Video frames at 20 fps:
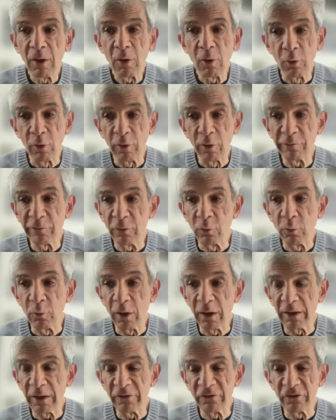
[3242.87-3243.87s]
or if you
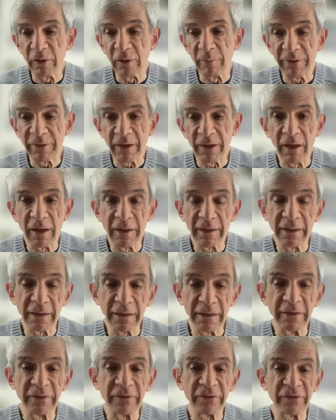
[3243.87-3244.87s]
want to jump the gun,
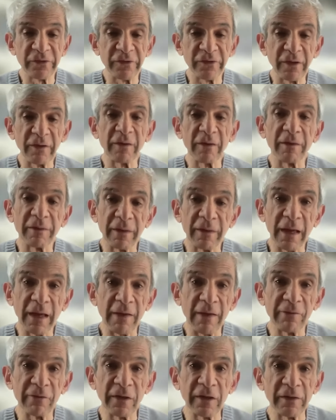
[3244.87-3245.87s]
at least see that the
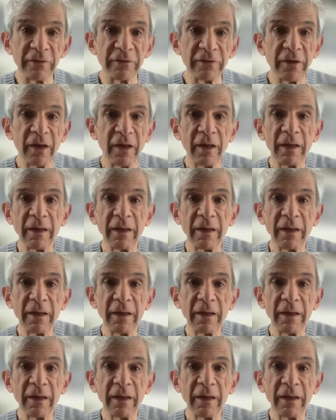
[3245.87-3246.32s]
evidence